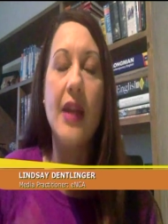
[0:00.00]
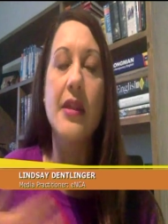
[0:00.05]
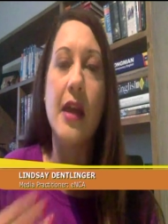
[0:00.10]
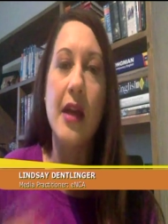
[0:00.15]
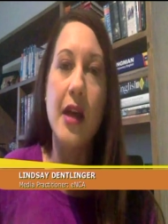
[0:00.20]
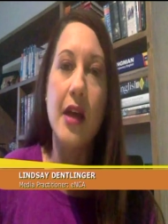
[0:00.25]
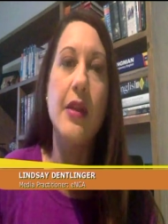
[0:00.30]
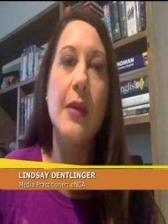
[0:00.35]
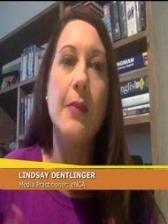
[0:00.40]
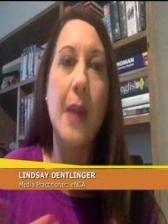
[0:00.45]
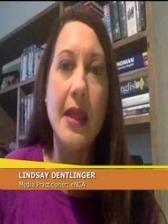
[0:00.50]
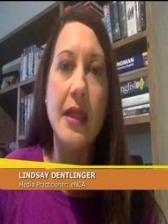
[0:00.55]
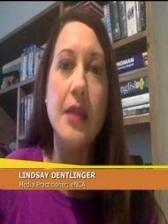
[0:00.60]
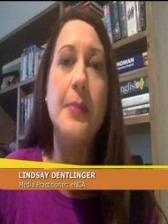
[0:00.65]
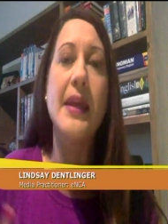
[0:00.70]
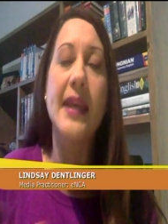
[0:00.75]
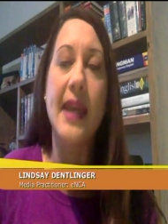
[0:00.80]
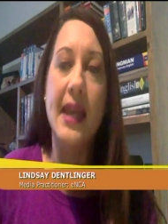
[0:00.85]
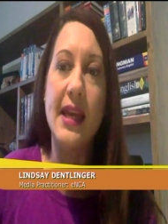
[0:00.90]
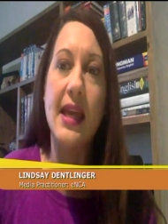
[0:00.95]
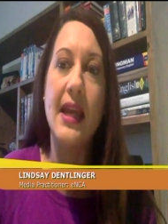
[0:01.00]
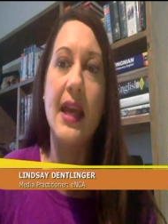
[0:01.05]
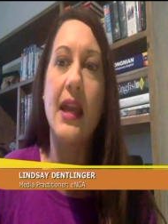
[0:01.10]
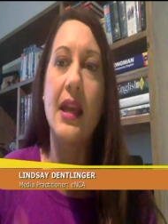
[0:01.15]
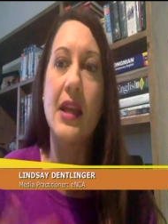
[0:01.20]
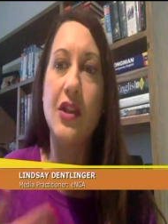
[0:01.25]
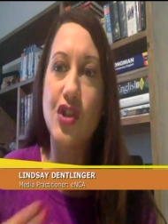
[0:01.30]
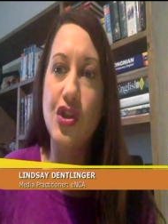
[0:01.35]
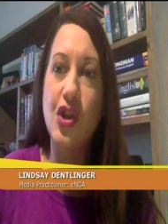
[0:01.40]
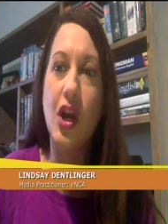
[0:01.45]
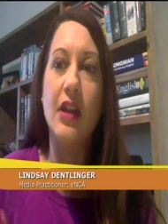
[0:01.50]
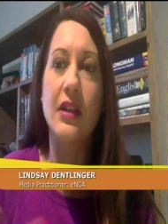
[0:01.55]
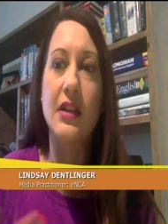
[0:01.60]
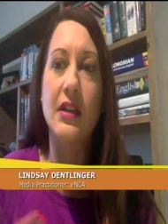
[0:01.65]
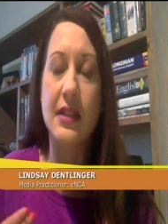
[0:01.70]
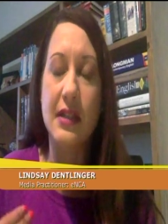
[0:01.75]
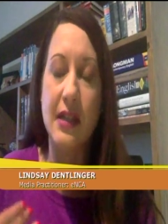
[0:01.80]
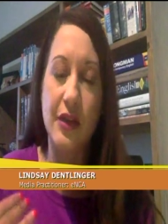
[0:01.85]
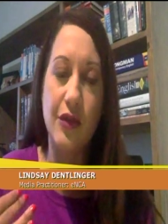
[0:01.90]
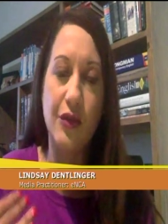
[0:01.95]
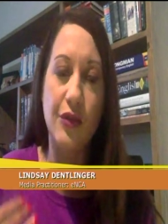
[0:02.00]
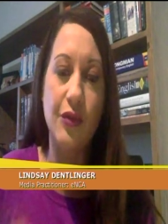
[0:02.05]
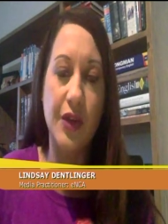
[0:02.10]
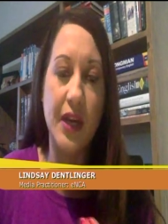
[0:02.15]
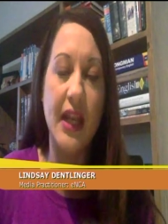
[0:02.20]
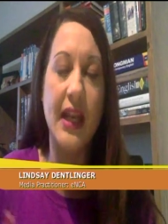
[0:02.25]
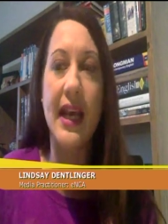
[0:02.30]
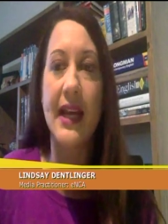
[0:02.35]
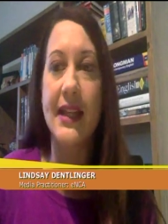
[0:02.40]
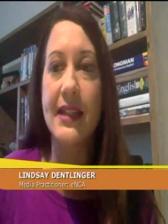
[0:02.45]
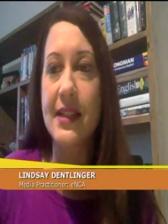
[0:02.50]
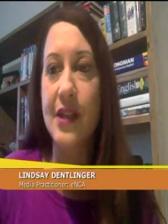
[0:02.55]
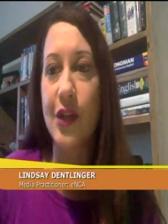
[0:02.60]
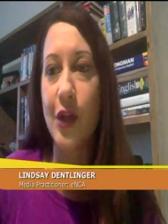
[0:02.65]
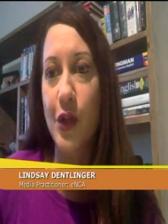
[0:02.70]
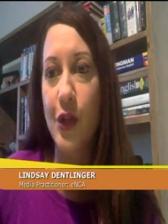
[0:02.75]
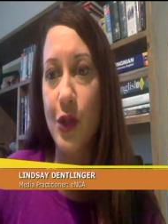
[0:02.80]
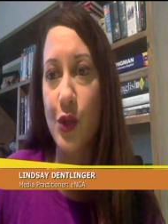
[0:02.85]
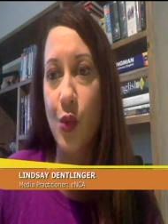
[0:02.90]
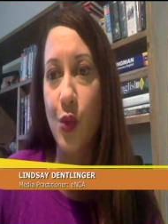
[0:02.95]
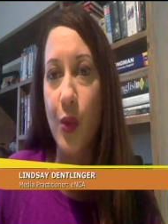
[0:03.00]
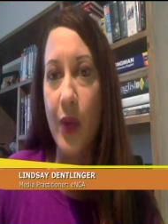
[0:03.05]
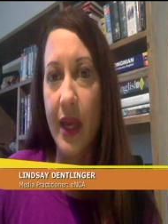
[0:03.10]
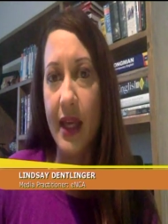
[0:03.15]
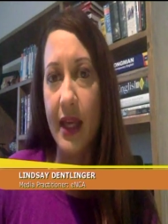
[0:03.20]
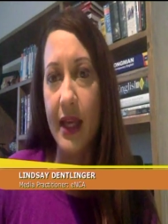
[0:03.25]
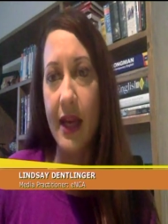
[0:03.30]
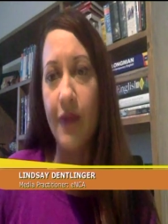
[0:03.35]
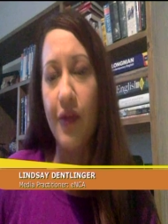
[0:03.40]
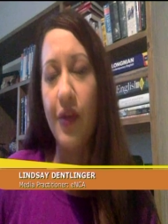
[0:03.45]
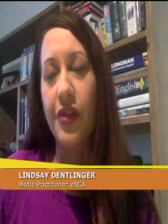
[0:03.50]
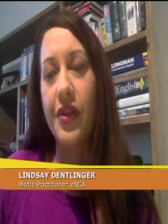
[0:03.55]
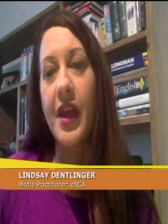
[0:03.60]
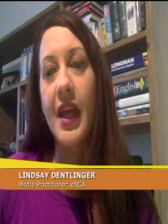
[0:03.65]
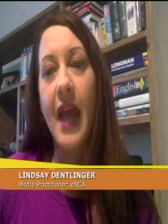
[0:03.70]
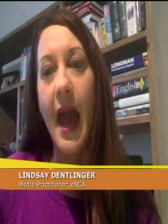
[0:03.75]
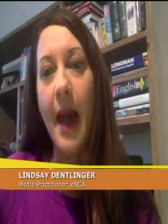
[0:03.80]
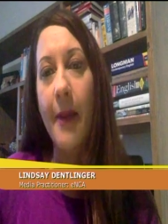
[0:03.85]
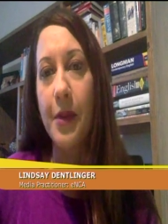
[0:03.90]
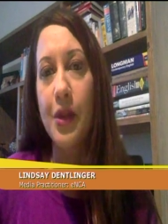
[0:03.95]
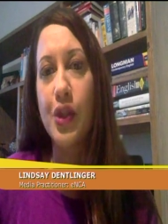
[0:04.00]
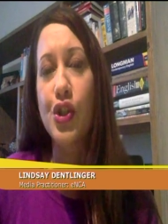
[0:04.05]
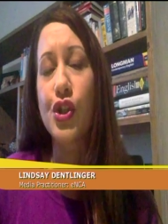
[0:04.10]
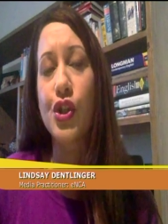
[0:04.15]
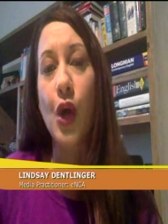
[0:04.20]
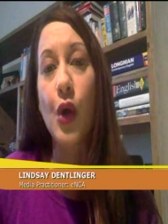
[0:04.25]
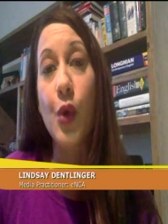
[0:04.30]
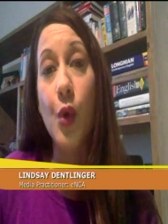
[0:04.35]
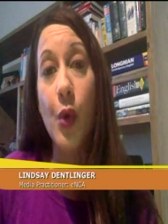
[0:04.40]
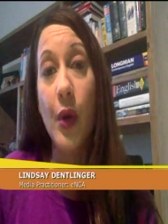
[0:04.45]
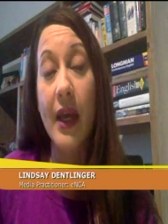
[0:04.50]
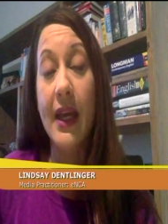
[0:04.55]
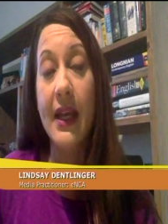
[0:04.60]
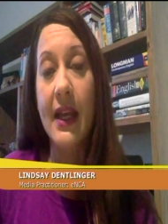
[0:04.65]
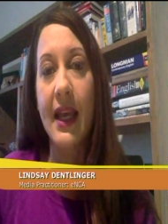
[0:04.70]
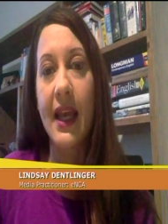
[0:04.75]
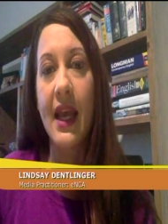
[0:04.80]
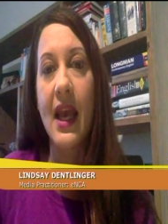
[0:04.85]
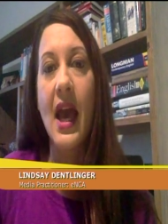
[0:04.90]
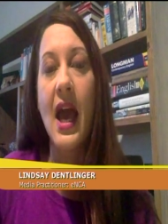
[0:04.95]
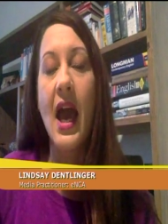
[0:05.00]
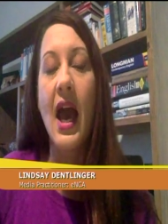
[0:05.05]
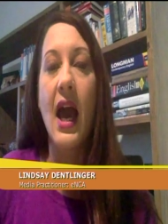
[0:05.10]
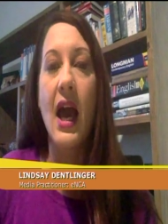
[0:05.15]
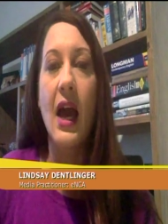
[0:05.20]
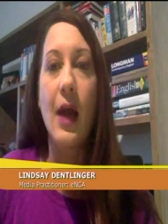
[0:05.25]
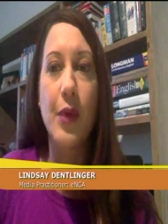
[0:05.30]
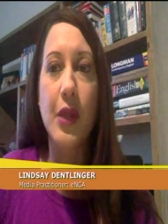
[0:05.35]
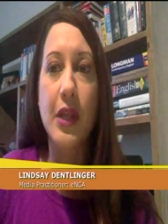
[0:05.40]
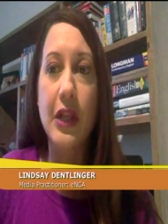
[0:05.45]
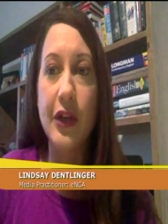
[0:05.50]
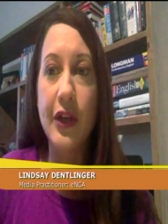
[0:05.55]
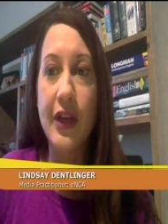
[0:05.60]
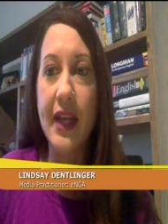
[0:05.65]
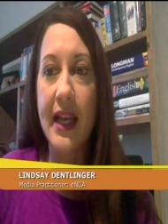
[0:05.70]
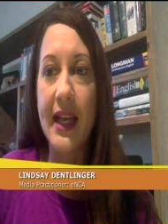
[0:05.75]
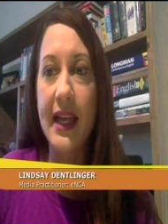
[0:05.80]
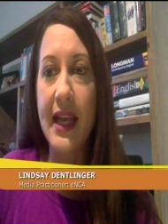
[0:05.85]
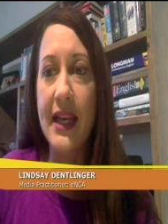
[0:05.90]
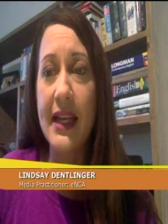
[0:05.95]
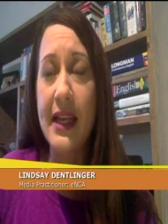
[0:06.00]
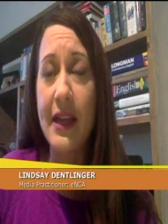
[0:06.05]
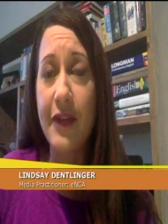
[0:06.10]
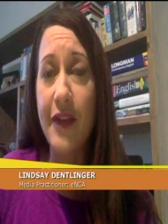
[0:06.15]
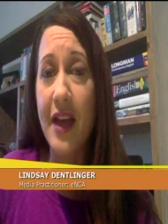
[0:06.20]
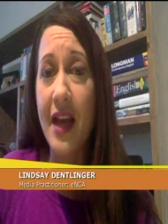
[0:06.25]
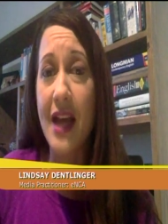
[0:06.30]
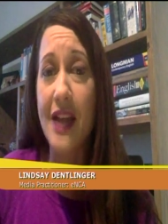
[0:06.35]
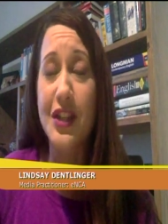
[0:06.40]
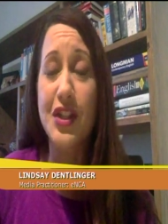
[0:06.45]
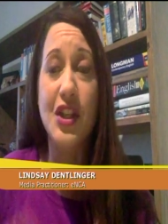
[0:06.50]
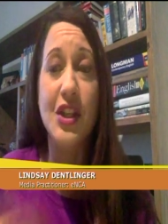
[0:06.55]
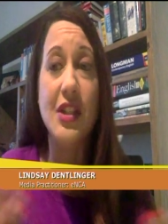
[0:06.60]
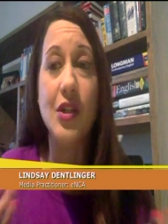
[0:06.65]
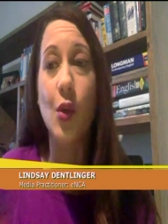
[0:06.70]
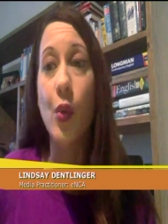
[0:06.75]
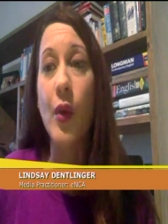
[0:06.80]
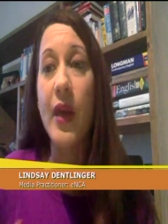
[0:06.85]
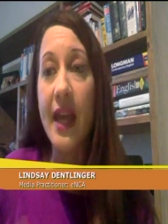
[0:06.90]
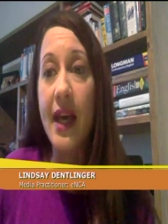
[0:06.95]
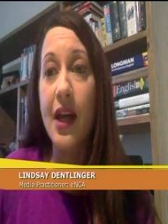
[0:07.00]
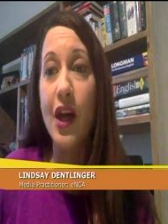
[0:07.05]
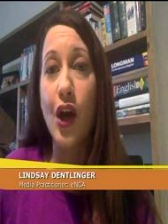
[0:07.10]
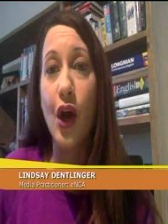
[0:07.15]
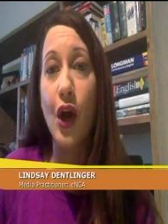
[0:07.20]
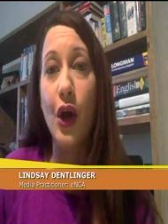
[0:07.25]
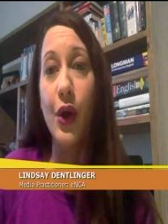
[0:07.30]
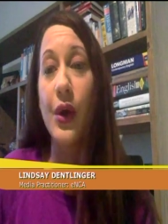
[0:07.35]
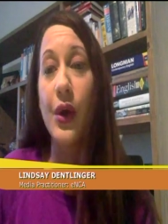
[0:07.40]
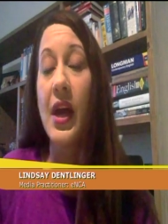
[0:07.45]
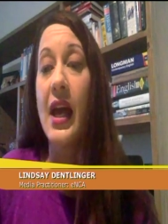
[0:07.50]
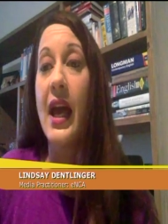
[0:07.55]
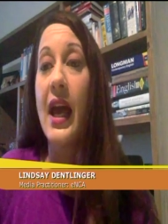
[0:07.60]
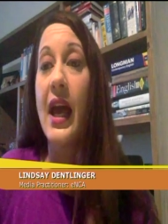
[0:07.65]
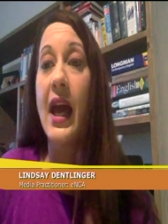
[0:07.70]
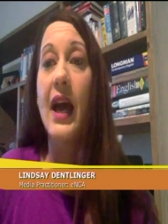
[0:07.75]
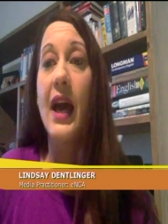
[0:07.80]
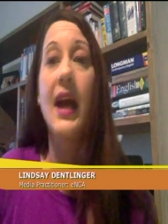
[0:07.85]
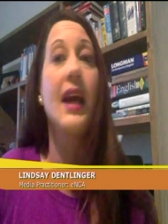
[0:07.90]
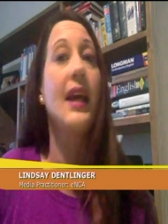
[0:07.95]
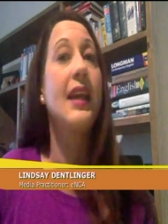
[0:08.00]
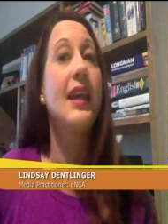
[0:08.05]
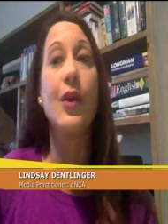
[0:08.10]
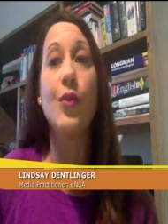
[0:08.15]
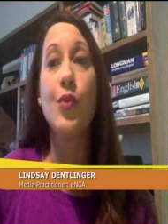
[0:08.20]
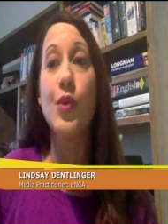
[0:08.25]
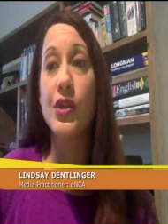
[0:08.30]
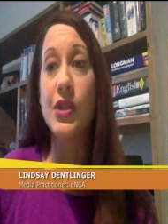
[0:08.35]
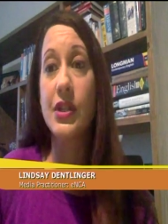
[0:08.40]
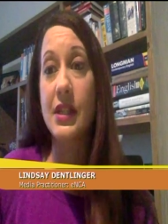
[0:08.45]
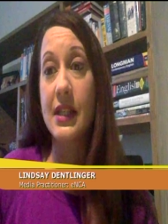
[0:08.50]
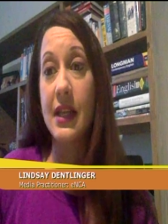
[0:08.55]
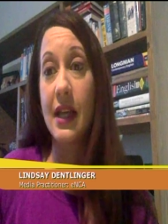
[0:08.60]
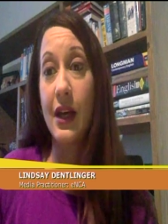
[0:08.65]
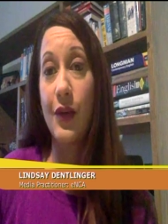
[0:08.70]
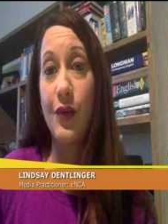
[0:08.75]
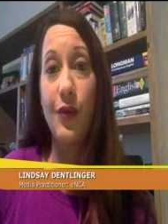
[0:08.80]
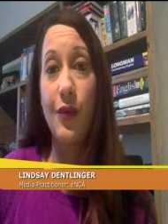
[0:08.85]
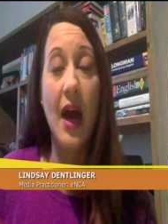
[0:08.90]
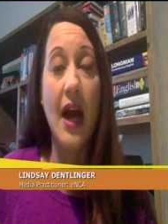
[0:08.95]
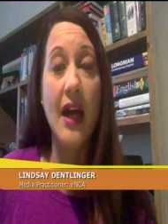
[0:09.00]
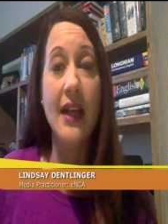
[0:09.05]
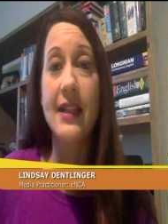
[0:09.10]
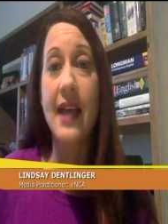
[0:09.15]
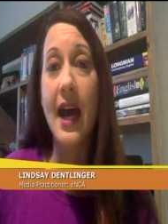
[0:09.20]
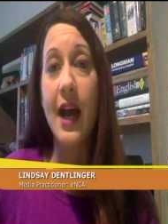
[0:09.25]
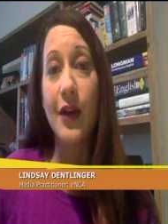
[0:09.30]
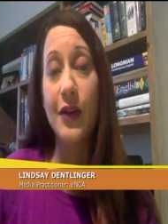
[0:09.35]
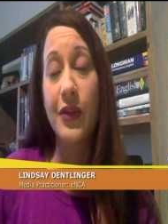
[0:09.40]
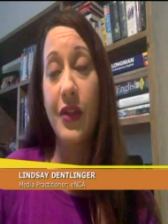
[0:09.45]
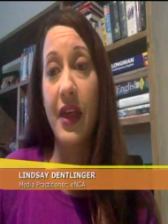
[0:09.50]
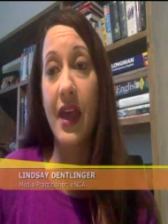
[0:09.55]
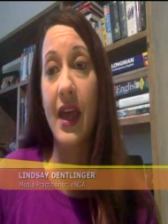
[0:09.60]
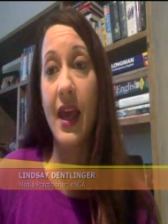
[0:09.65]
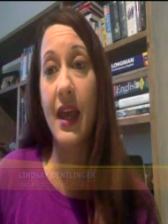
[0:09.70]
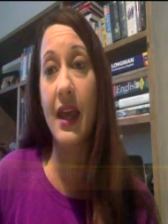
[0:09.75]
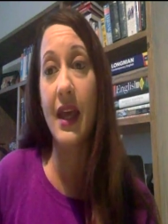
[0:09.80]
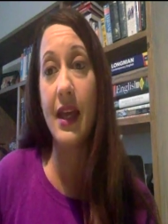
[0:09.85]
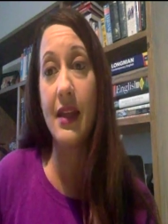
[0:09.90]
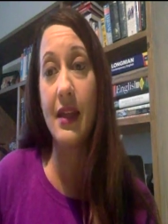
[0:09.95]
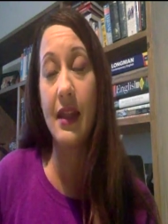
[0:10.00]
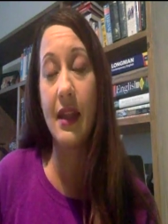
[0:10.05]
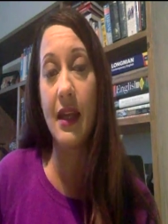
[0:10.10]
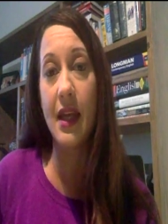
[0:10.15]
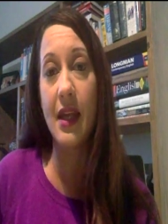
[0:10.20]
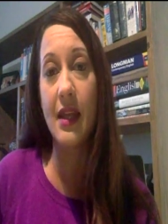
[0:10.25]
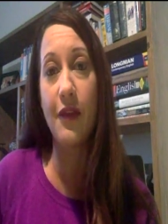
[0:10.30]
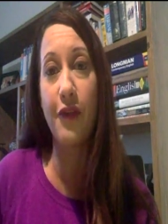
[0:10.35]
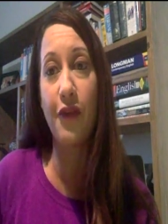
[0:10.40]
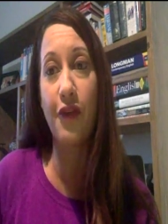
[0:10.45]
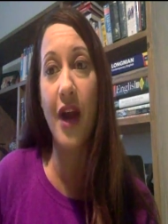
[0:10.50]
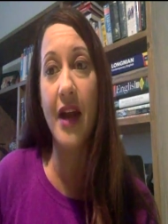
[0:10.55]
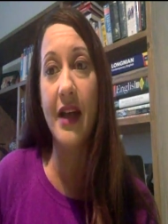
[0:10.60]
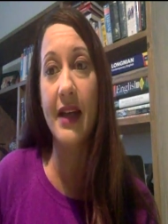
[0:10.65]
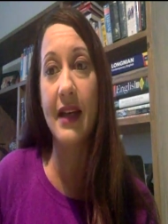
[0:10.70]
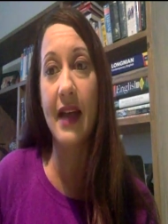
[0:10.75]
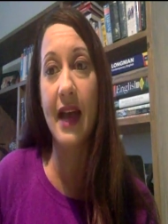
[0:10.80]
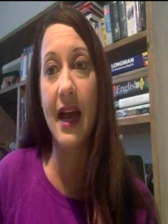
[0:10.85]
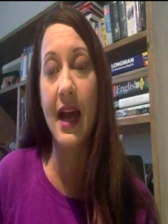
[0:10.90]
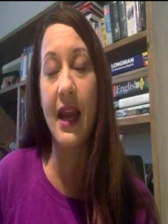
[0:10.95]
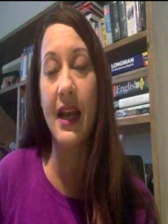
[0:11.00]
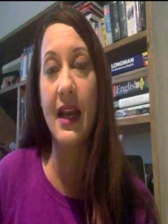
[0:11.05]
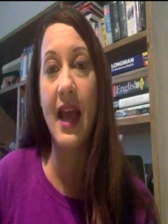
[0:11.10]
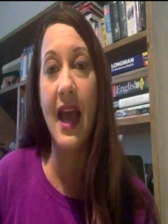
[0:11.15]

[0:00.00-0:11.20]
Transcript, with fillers: in the, in the beginning, and it's not really until this week. Everything happened so quickly uh, with Lungile leaving us just a week ago. Uh, he was uh, right out there in, in the front line.